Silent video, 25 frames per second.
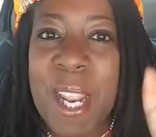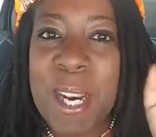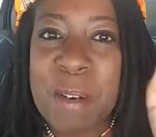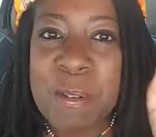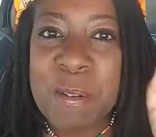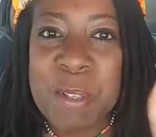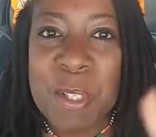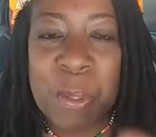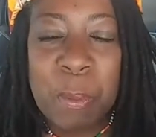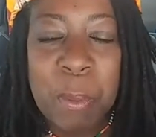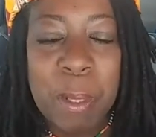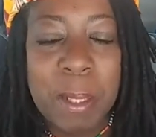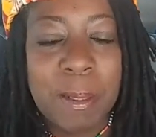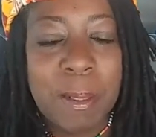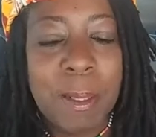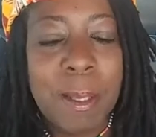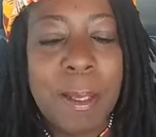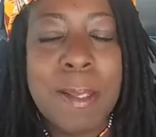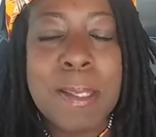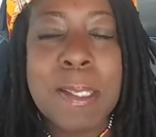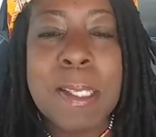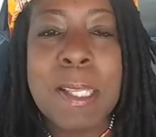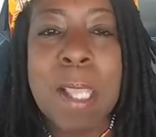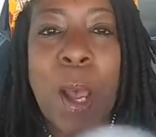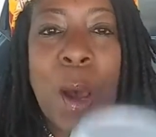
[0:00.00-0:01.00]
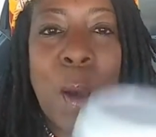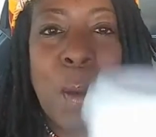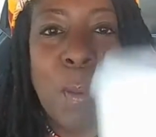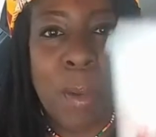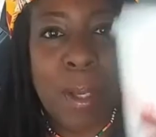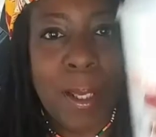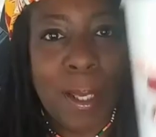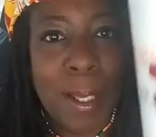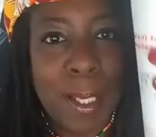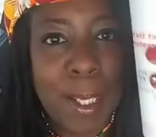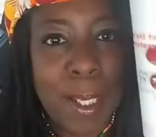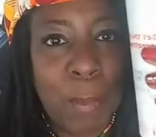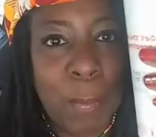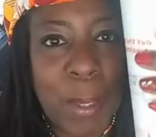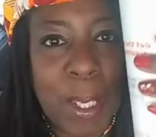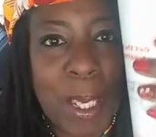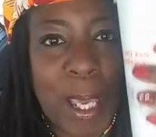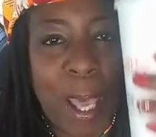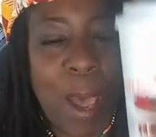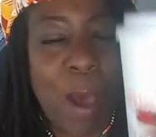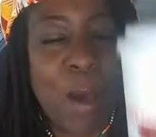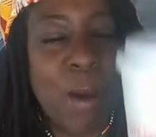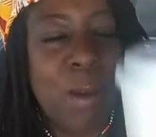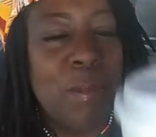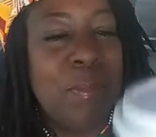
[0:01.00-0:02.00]
I don't do it. So here we
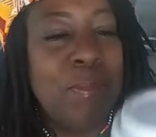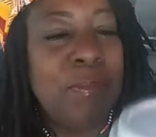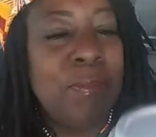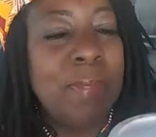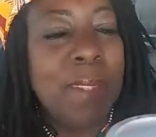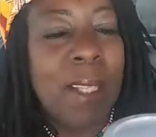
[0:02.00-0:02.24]
go.